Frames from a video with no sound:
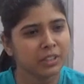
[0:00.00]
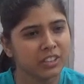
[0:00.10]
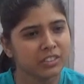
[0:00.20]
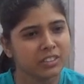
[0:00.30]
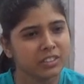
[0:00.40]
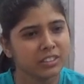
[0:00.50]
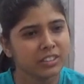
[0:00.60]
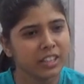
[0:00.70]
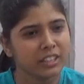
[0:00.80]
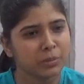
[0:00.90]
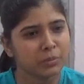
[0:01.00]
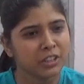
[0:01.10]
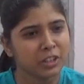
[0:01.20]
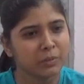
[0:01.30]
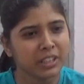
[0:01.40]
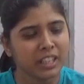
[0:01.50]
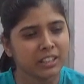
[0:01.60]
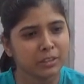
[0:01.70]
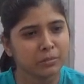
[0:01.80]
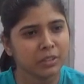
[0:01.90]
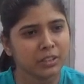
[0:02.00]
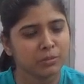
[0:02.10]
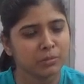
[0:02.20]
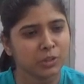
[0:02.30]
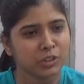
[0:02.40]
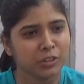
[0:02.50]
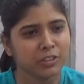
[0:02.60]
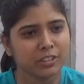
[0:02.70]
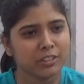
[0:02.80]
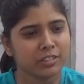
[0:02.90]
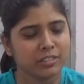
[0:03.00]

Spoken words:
Casurian assimilation mechanism. I'm not sure, sir.